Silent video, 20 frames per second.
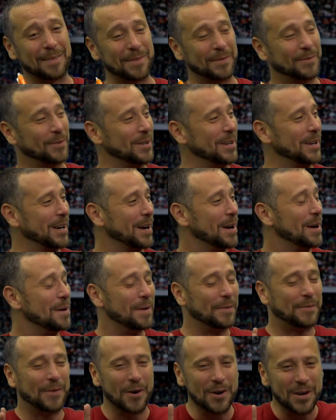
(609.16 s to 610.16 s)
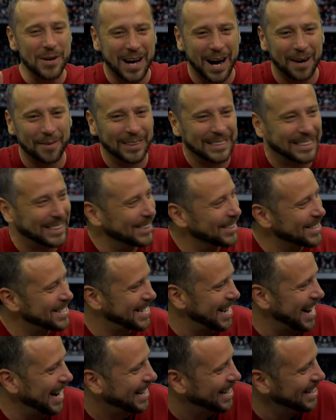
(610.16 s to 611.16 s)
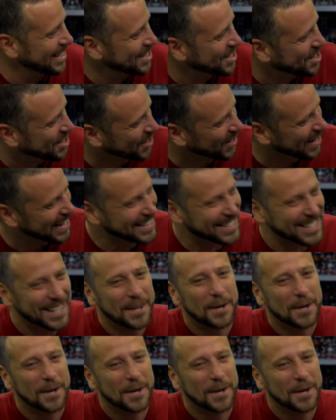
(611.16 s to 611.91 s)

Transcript: Before you come on to your second choice,